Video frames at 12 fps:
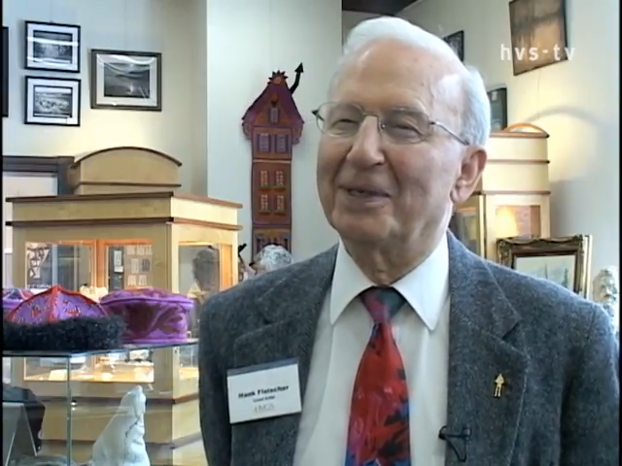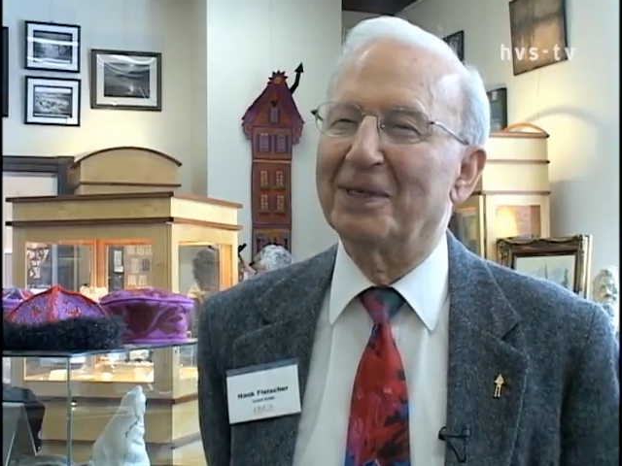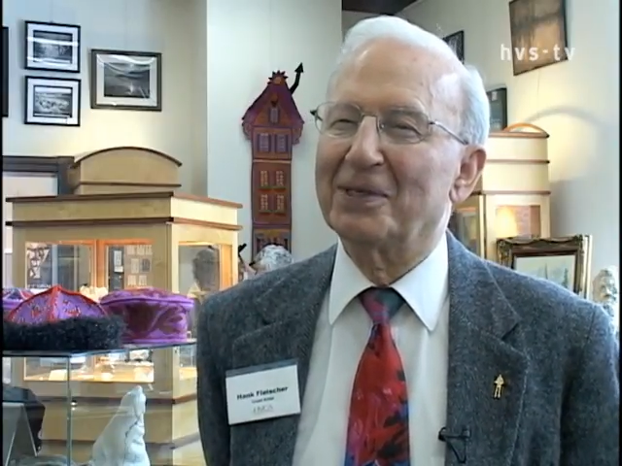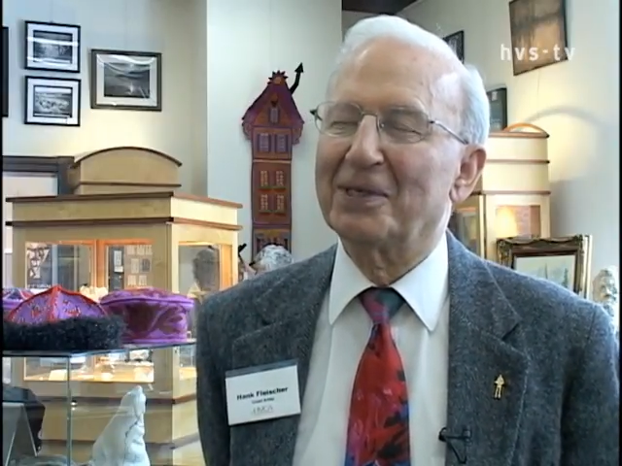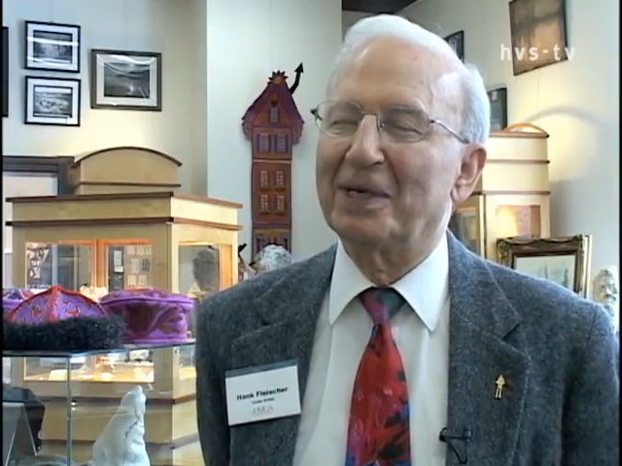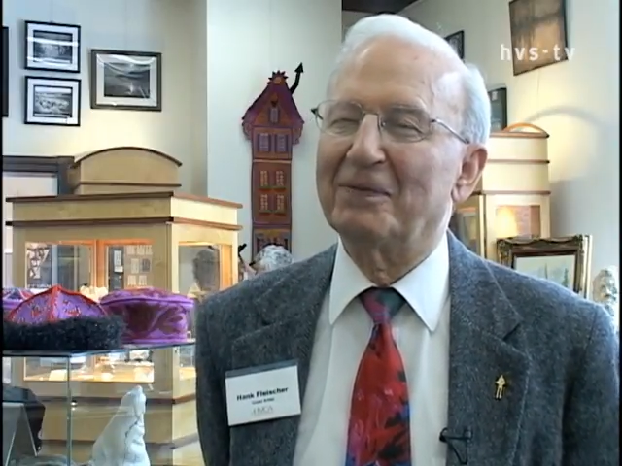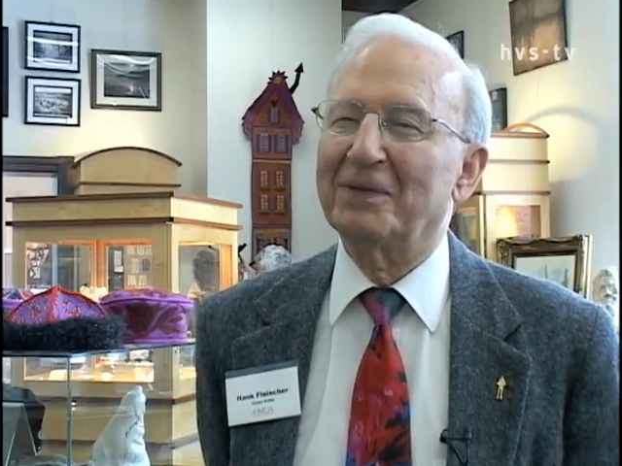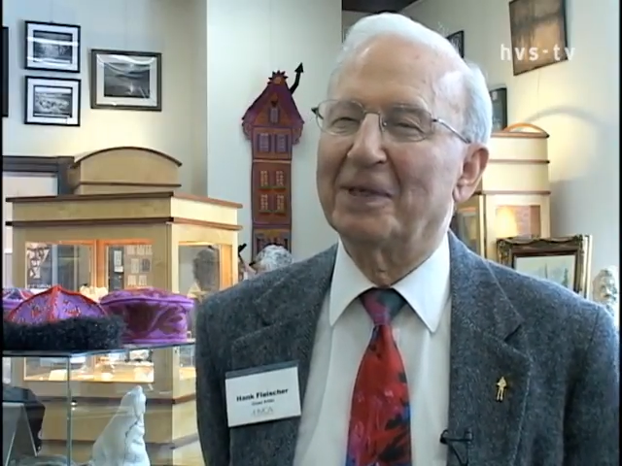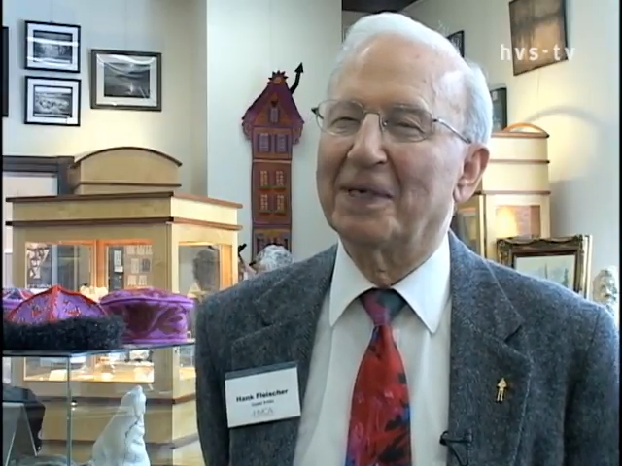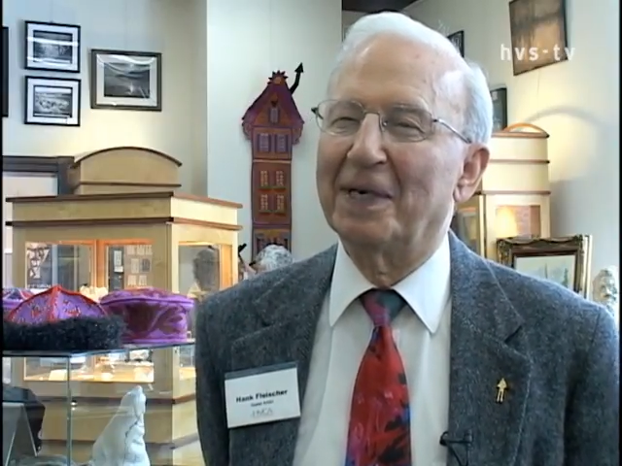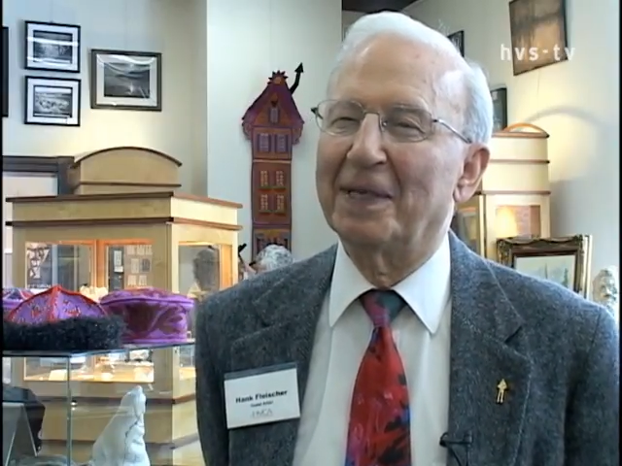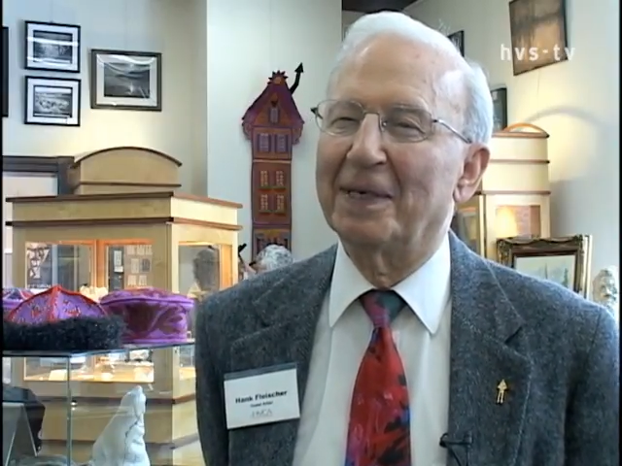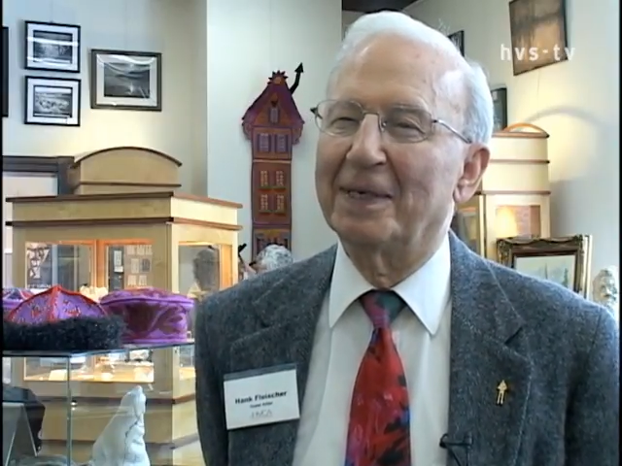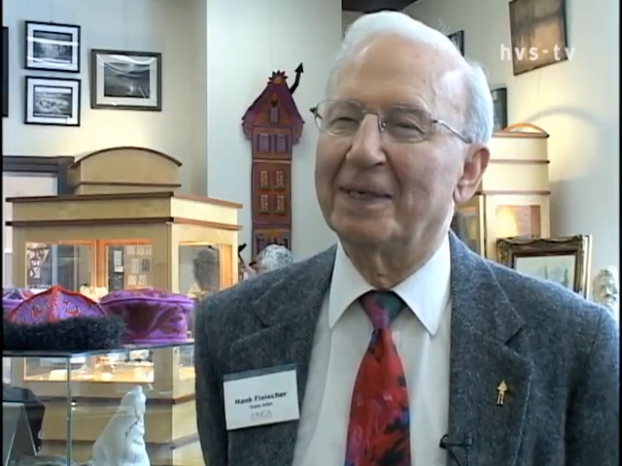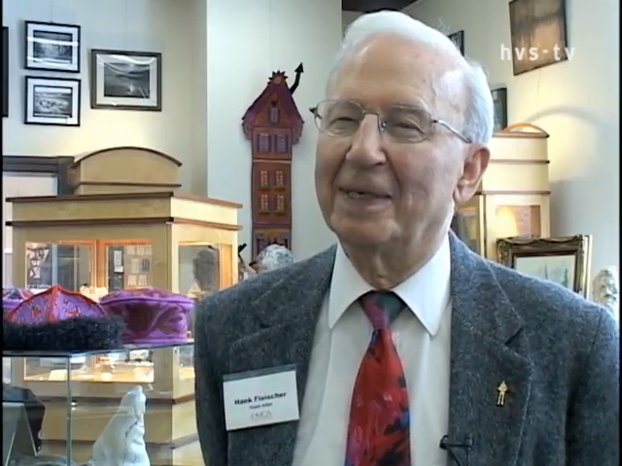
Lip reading: of this stuff together.